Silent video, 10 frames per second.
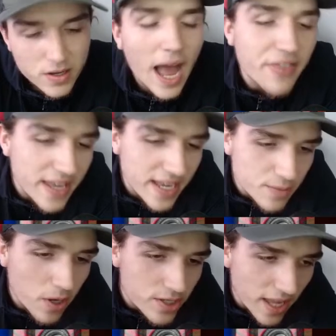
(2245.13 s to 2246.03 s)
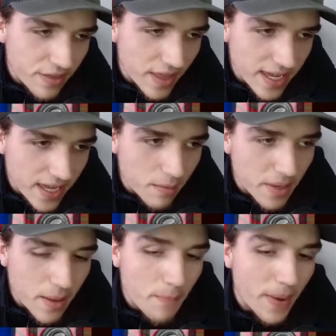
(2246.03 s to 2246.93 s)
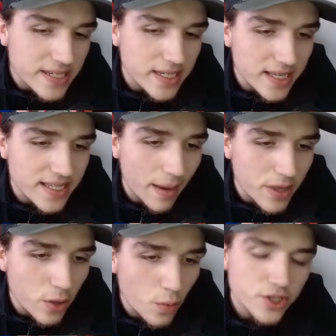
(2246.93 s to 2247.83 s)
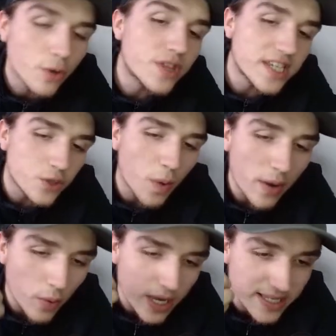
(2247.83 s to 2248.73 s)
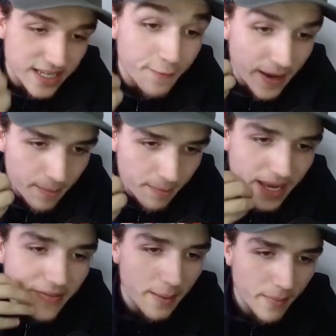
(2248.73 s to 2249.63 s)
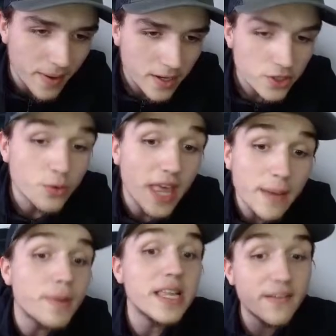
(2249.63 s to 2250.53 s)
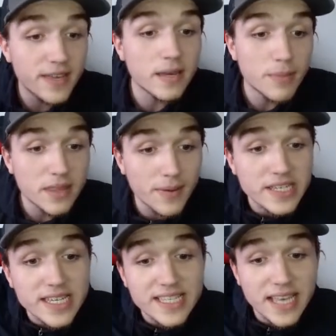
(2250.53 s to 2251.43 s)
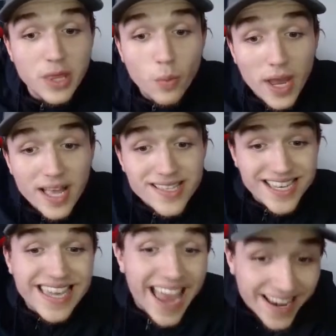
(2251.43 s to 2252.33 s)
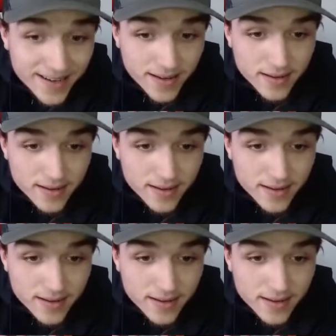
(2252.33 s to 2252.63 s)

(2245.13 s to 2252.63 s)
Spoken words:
I think it's because they think he can be the best CDM in the world. So this is where we differ, me and them. So they believe he can be the best CDM in the world again.